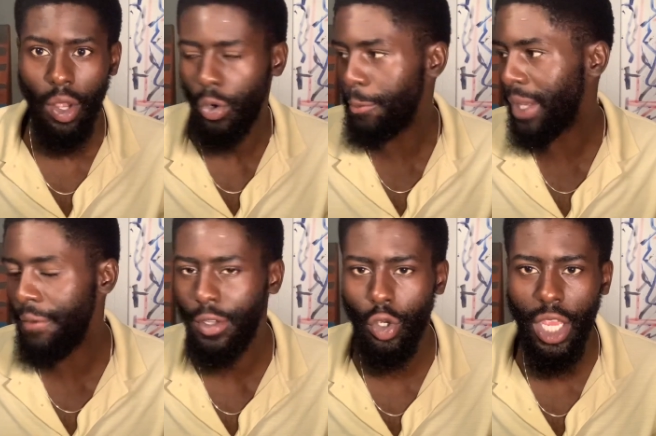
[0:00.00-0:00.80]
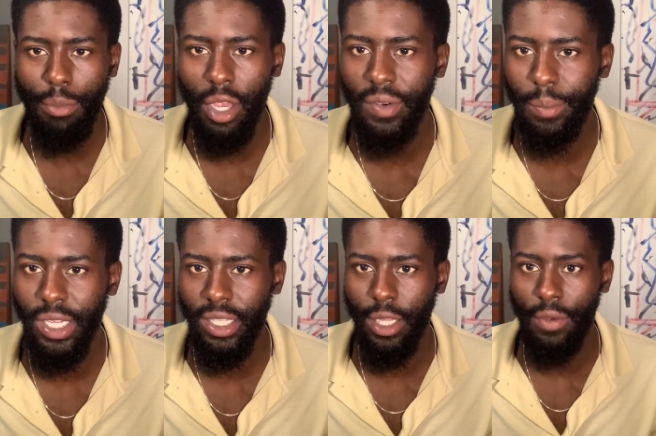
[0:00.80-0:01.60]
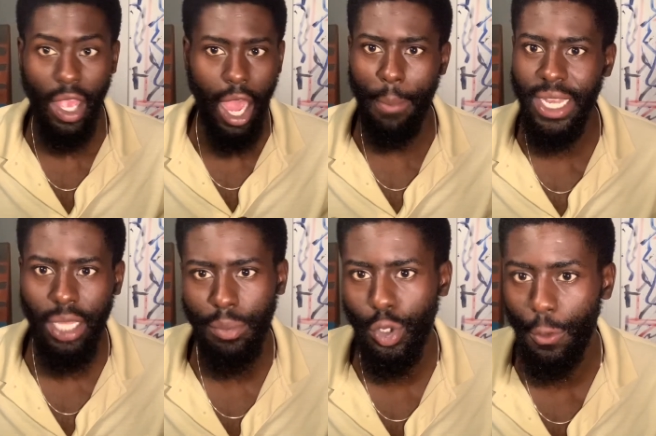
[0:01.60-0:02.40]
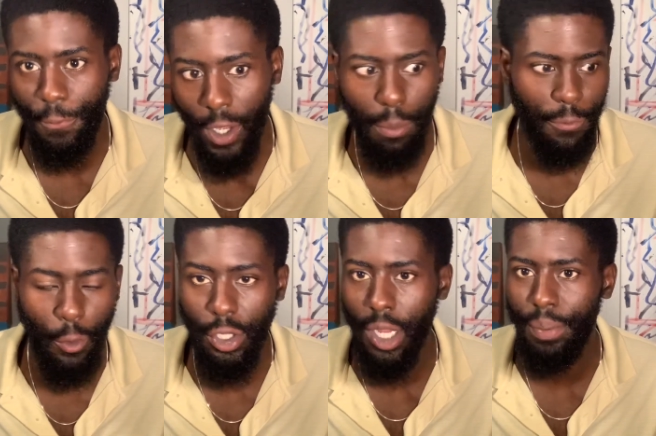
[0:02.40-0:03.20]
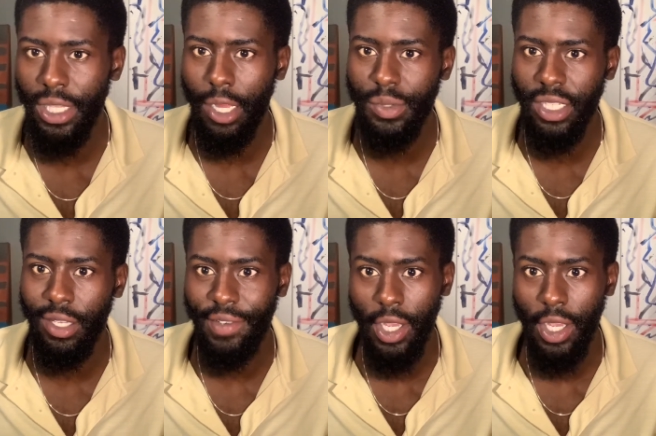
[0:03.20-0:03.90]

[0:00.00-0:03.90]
When you play a video game, you have an objective. How many times do you fail before you complete the objective?